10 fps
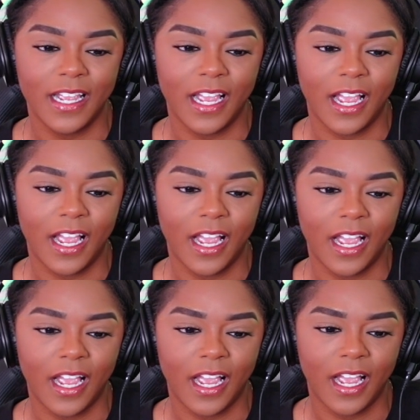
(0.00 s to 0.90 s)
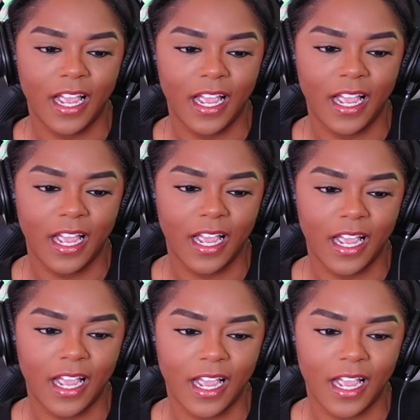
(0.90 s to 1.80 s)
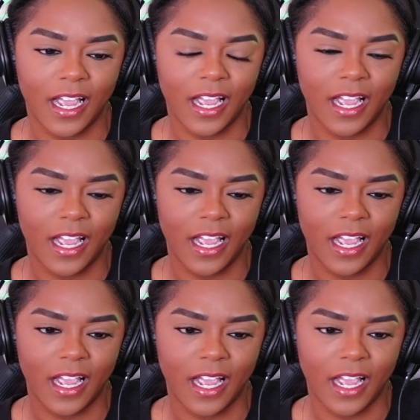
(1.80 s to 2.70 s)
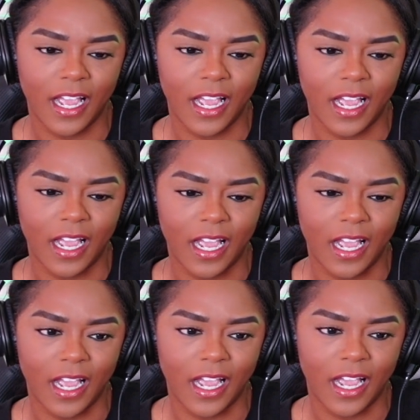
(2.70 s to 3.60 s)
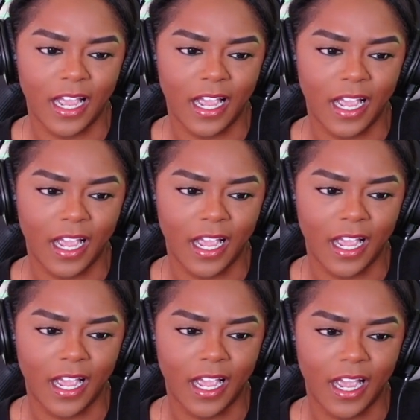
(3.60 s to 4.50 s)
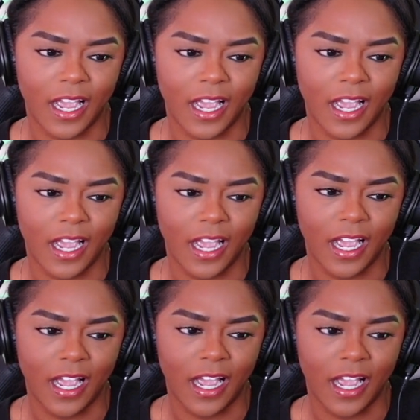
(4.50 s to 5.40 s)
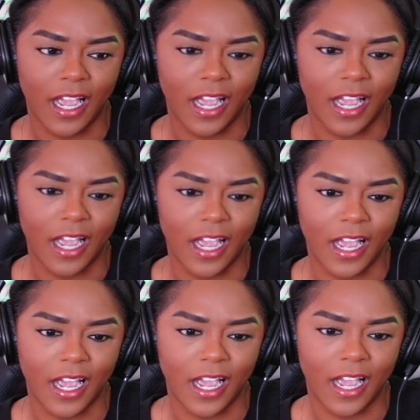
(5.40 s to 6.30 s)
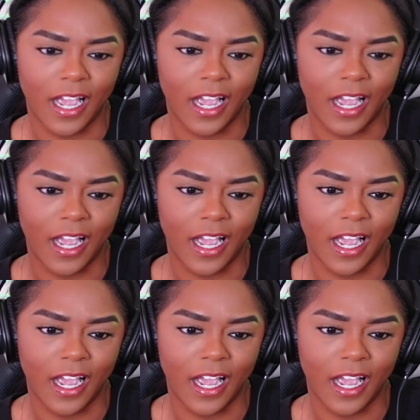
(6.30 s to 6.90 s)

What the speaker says: This person isn't speaking.